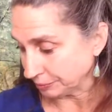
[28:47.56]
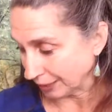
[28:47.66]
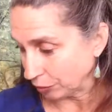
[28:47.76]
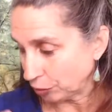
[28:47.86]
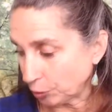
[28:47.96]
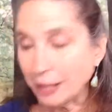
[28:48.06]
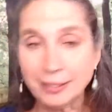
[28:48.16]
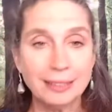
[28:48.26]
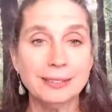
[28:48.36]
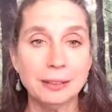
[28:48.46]
stress
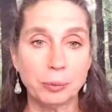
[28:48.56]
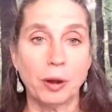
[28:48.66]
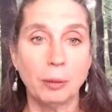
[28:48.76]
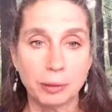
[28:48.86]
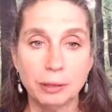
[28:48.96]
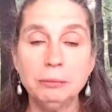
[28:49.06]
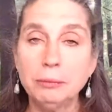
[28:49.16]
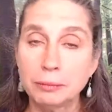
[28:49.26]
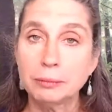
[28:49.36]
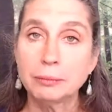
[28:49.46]
isn't a problem
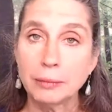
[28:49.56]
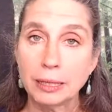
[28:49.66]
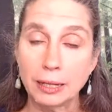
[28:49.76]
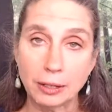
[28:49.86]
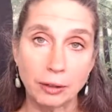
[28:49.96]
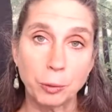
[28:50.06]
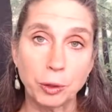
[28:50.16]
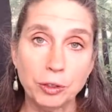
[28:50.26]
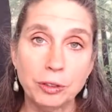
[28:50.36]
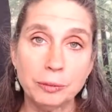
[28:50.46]
in our
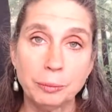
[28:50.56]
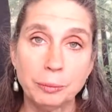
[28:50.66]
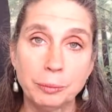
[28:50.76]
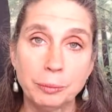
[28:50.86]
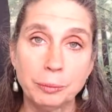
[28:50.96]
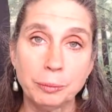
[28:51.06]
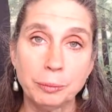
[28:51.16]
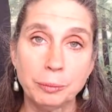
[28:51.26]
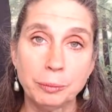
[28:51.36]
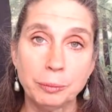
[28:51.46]
world, but being
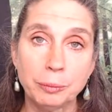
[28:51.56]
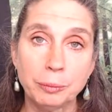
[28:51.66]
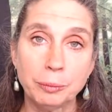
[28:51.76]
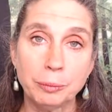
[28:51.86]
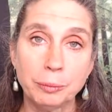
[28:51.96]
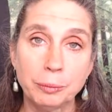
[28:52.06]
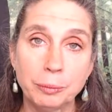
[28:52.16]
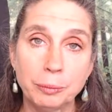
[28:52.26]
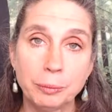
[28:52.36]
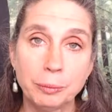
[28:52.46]
stressed about our stress is a
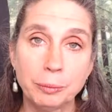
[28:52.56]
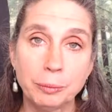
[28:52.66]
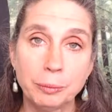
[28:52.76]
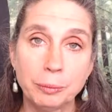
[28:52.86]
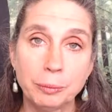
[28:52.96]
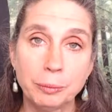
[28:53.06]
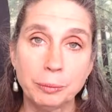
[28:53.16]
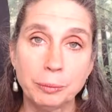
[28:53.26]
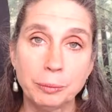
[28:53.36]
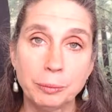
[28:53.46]
problem. And for
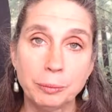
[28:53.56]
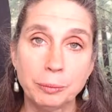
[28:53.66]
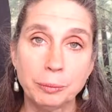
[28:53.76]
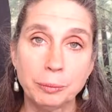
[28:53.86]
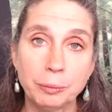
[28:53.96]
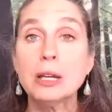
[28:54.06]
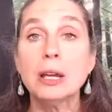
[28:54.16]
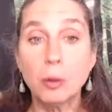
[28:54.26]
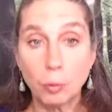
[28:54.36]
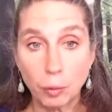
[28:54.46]
me, it's also
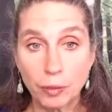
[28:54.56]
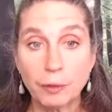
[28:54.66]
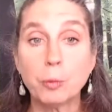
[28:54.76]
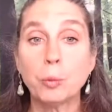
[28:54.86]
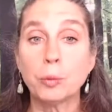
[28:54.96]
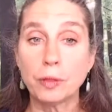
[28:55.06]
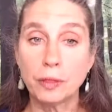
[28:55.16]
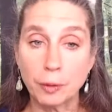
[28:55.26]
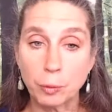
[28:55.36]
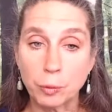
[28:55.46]
the
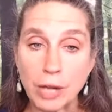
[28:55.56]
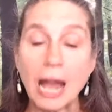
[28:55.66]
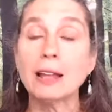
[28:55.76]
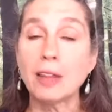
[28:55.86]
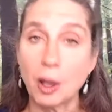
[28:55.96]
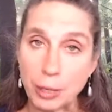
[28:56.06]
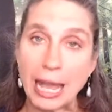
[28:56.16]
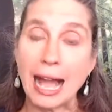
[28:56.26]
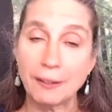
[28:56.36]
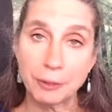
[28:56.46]
dialogue we
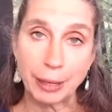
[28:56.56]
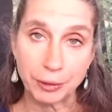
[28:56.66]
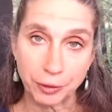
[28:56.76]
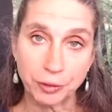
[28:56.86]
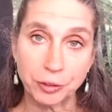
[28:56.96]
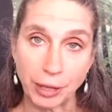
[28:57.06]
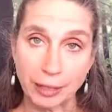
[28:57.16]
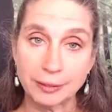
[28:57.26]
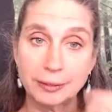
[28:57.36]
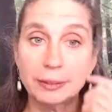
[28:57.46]
have about our
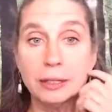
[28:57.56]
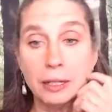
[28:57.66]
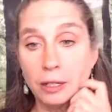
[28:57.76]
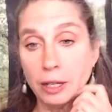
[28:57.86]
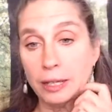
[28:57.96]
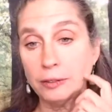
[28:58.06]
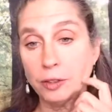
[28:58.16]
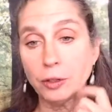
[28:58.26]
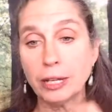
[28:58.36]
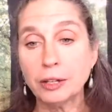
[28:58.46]
stress. Is
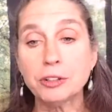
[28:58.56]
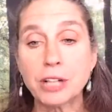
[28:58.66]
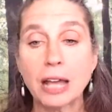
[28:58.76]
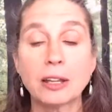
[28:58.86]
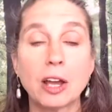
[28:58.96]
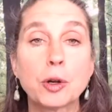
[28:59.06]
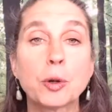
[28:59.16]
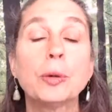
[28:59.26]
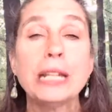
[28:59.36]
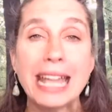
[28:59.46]
your inner dialogue
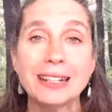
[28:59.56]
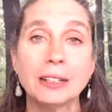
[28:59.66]
creating